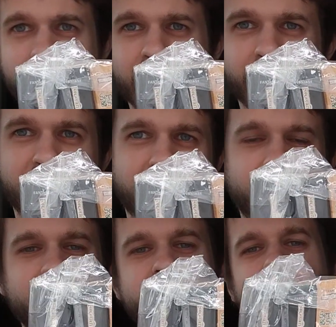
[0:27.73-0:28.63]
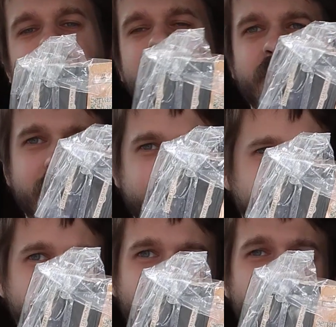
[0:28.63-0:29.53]
you want to call it. I actually
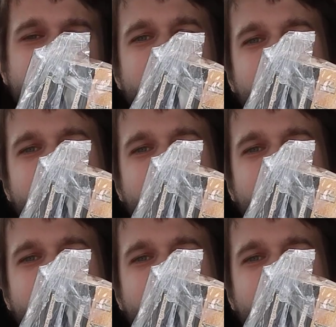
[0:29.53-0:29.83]
don't fully